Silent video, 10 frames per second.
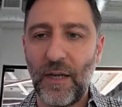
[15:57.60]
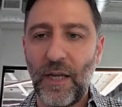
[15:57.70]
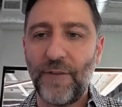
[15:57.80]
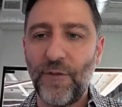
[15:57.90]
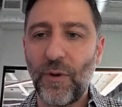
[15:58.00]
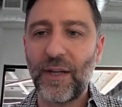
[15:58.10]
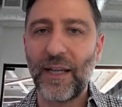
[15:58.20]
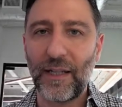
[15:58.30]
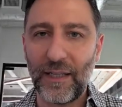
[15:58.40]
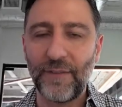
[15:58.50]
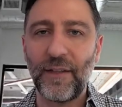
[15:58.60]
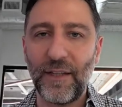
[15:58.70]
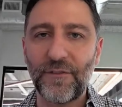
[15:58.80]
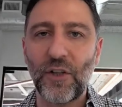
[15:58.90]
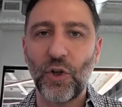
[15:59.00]
If you want to get a
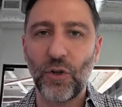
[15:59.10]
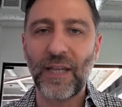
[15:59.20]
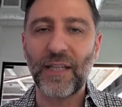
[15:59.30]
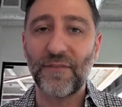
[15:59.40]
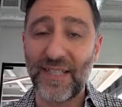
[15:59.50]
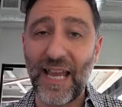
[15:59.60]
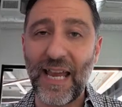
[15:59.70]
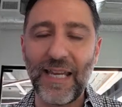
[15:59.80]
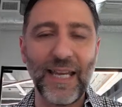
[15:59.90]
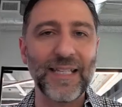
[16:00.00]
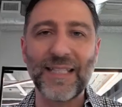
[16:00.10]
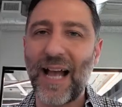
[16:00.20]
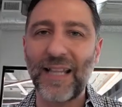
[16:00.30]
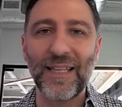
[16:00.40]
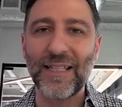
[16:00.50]
lift on your length of stay, it is
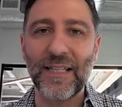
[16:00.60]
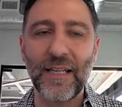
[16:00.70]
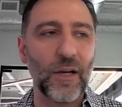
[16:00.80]
not this,